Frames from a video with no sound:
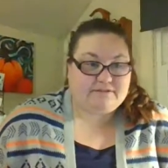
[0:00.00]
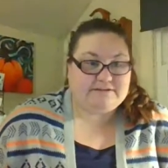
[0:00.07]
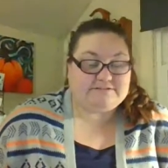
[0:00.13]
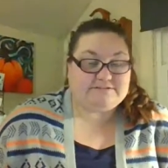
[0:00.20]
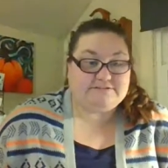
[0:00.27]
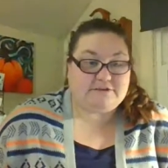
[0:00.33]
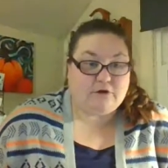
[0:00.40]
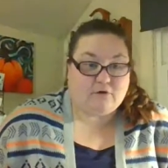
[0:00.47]

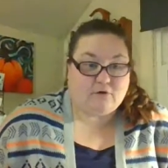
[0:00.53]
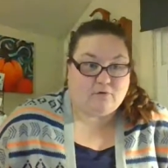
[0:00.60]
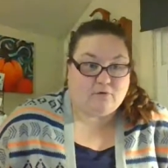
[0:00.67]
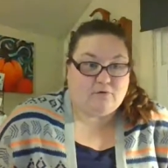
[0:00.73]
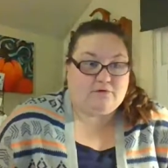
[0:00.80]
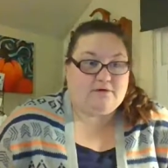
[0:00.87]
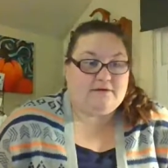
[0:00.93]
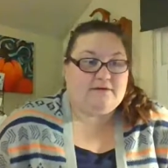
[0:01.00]

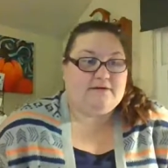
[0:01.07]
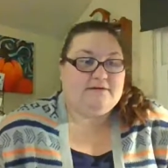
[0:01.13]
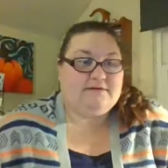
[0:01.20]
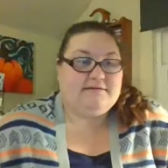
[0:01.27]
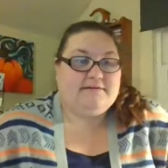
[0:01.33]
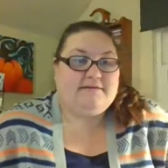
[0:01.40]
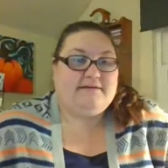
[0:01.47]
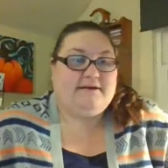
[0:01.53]
So,
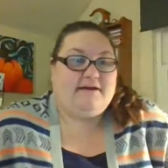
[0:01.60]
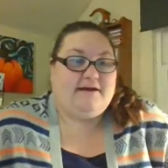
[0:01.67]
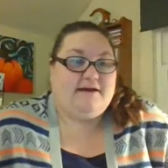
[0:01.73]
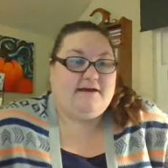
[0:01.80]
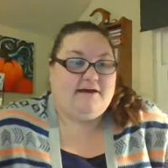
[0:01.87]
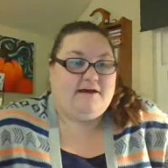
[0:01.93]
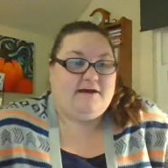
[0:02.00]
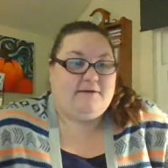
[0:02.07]

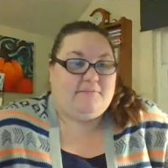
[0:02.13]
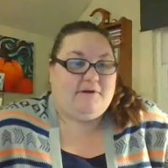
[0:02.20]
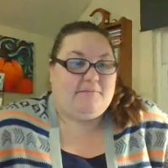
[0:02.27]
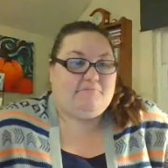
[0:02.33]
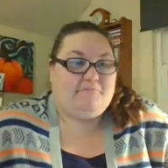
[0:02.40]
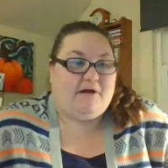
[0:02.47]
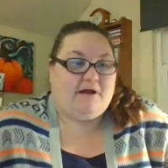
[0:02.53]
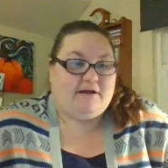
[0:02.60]
um,
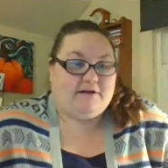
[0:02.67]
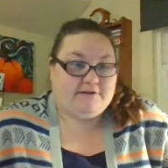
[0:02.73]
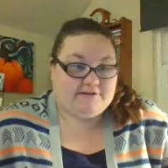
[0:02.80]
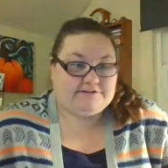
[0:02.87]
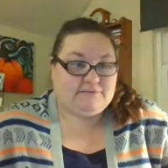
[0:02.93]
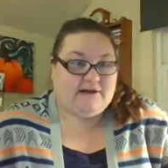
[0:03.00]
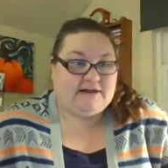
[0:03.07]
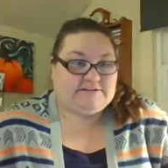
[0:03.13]

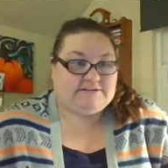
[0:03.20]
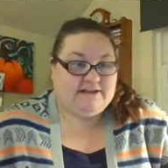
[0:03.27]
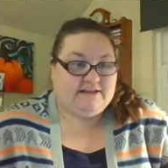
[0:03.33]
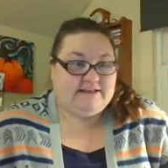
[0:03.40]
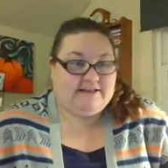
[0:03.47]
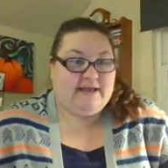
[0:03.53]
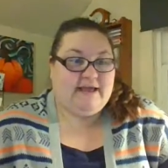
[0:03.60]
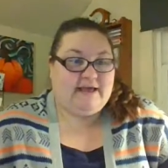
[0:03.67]
Margaret's
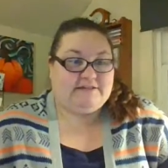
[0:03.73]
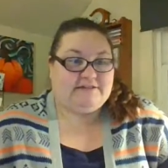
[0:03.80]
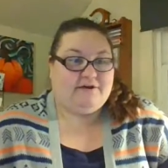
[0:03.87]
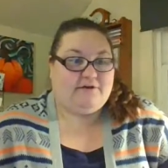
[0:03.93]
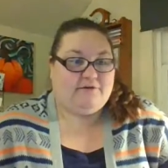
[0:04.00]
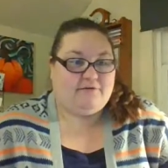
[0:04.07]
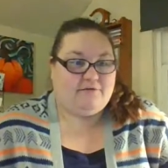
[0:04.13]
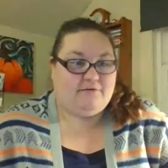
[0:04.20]
watching.
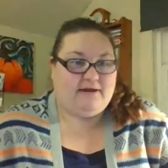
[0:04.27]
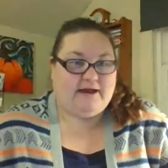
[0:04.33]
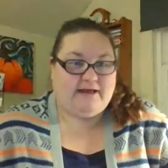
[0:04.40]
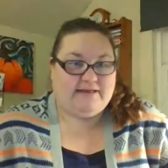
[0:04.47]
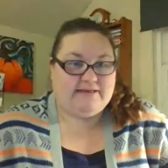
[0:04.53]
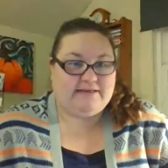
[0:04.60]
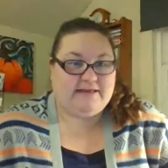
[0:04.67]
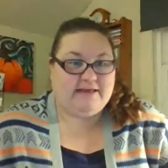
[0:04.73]
Hello.
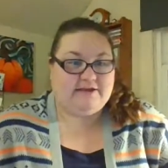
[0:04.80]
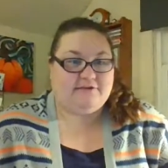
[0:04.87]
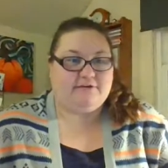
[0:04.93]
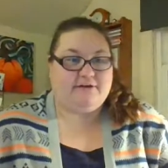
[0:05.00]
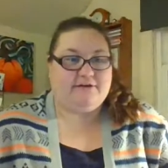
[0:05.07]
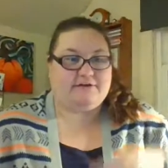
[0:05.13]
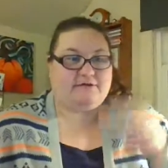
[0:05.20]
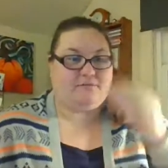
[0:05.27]
Hi,
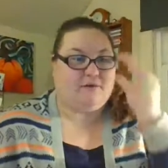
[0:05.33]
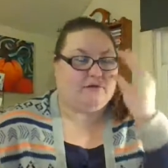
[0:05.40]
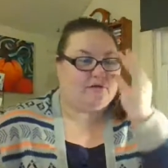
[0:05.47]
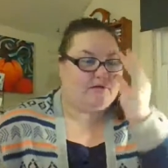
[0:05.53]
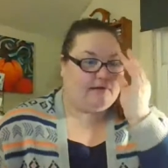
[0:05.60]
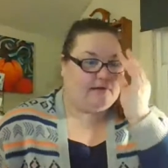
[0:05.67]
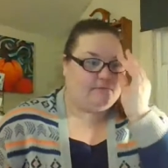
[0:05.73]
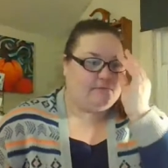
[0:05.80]
Karen.
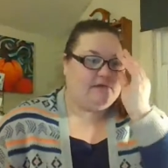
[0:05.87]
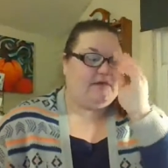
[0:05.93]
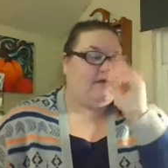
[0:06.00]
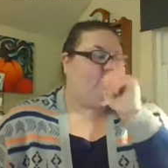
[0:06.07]
Welcome.